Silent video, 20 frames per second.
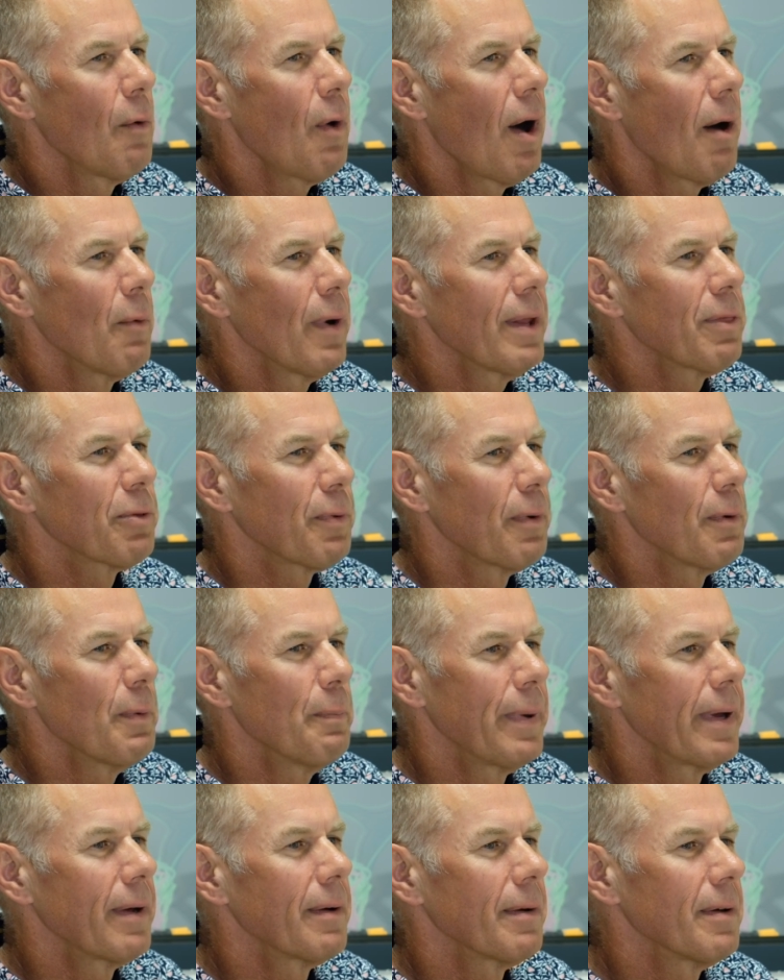went through a
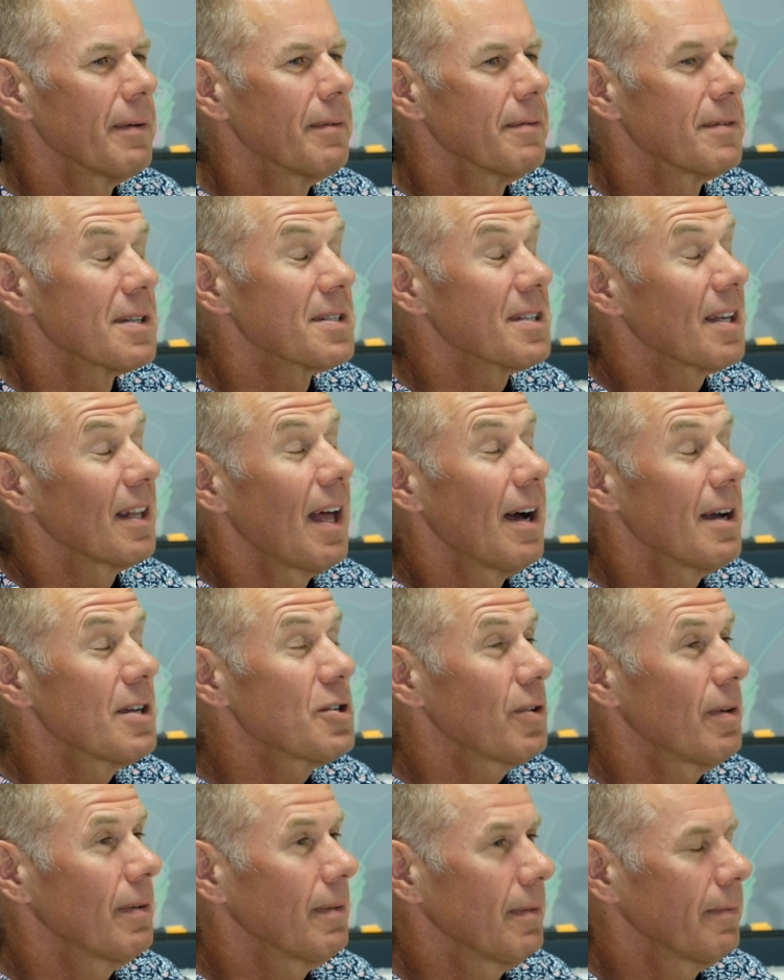period of just
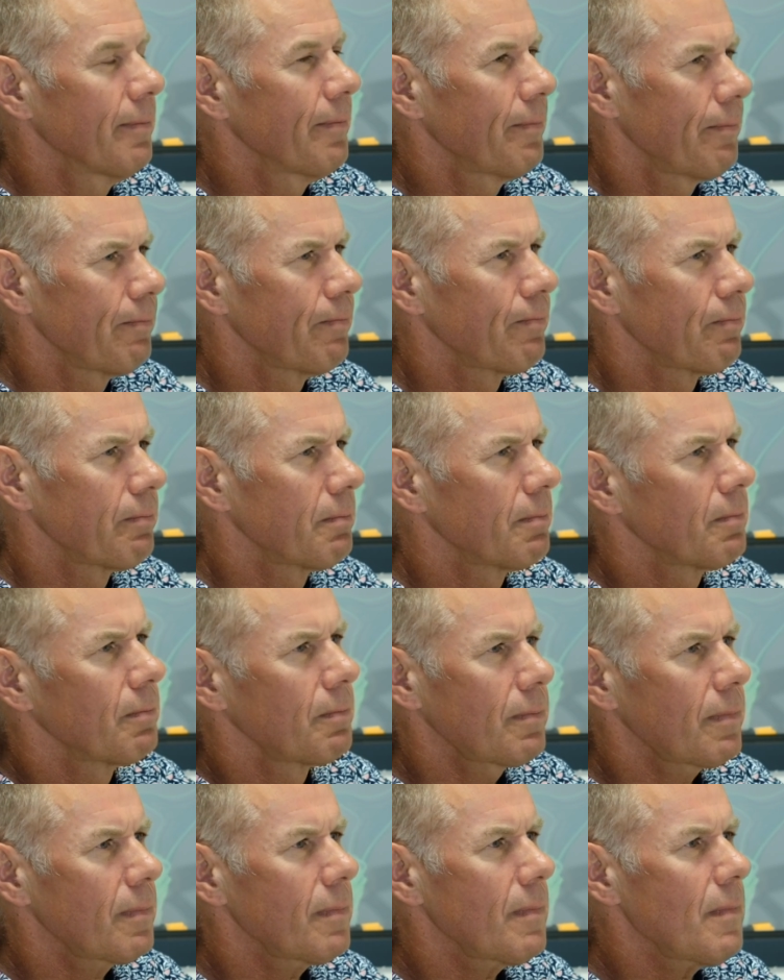elation,
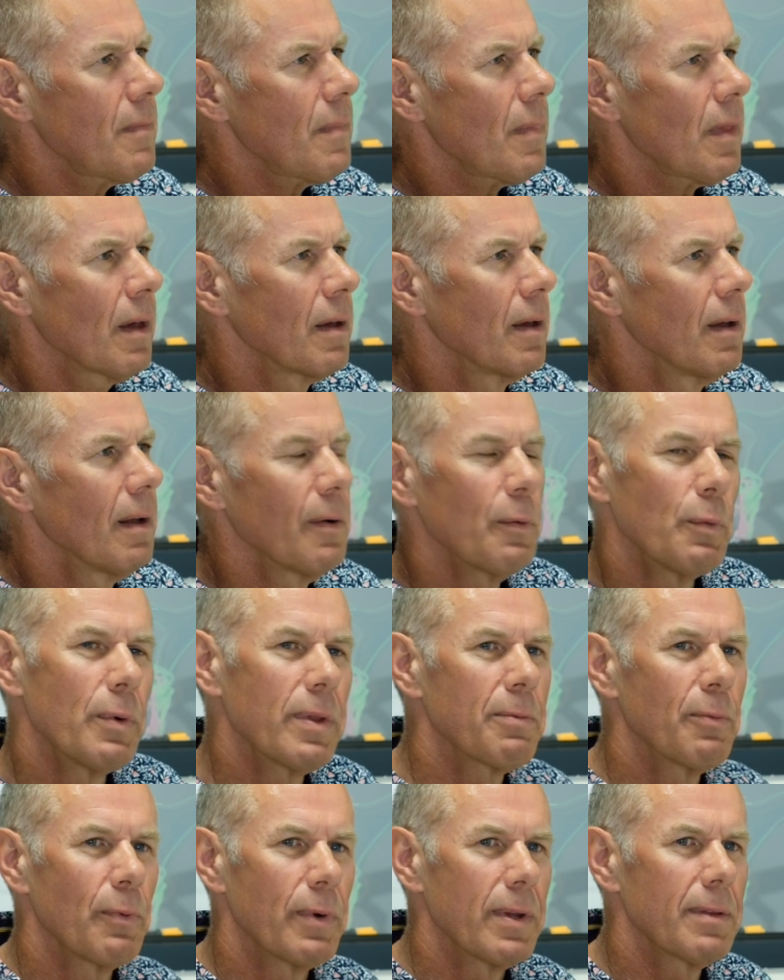
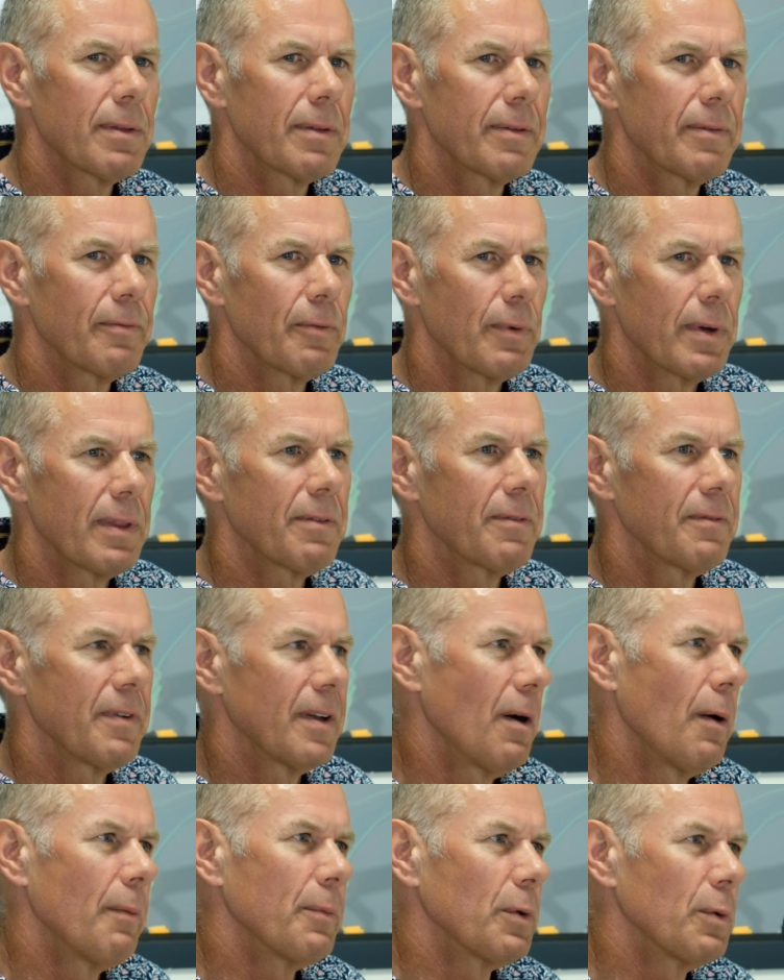with
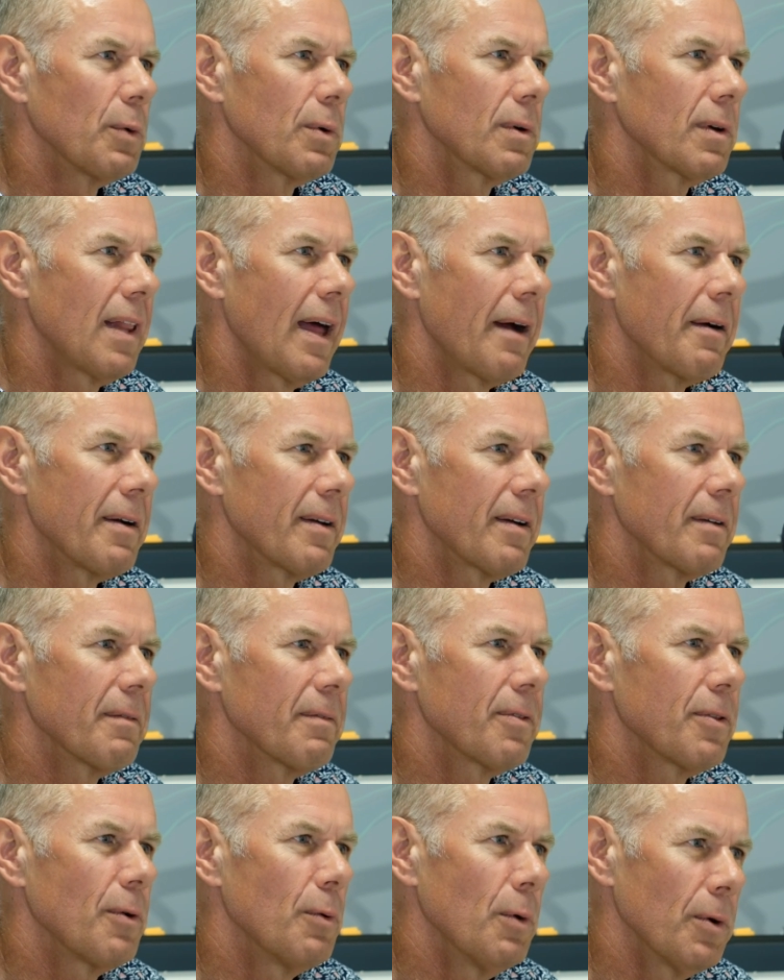phenomenal clarity of
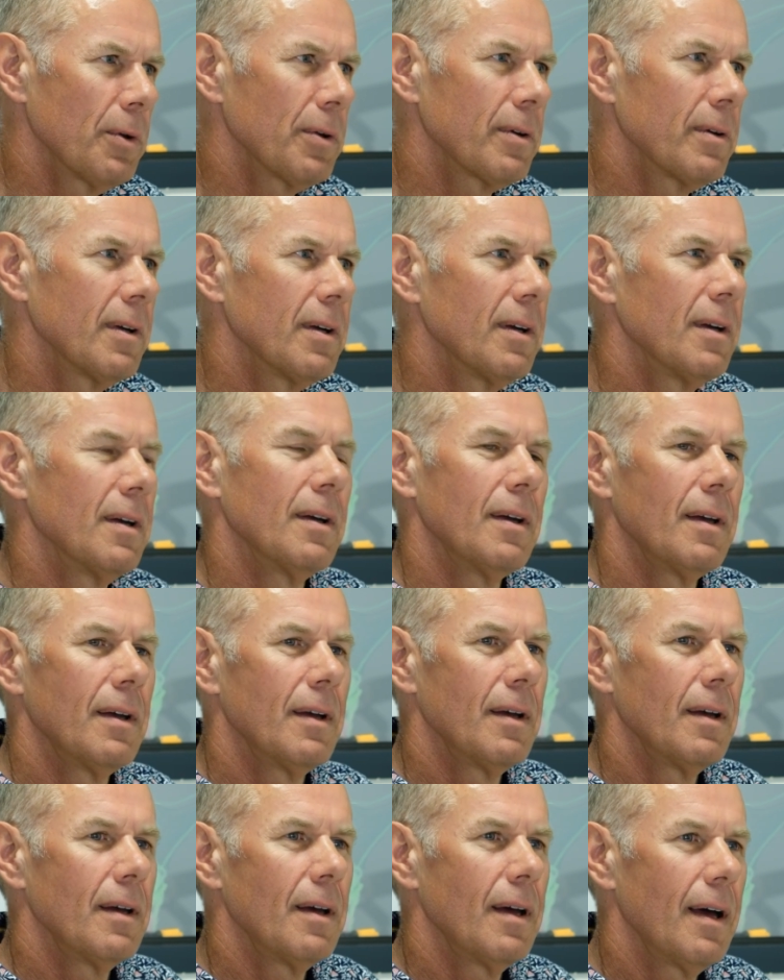thought.
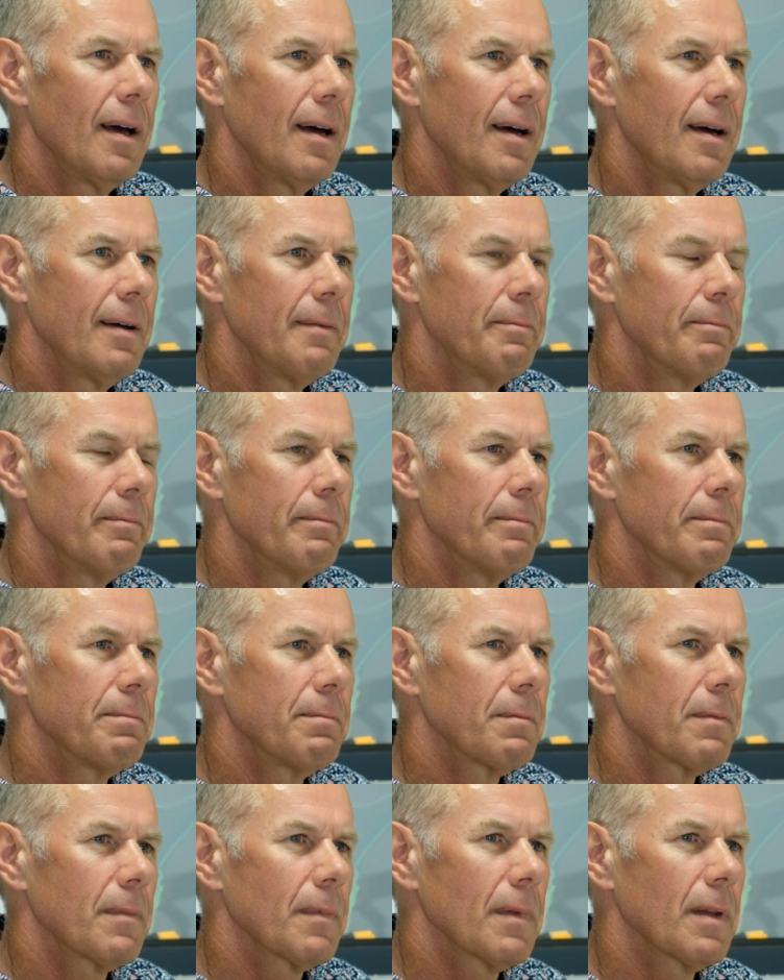that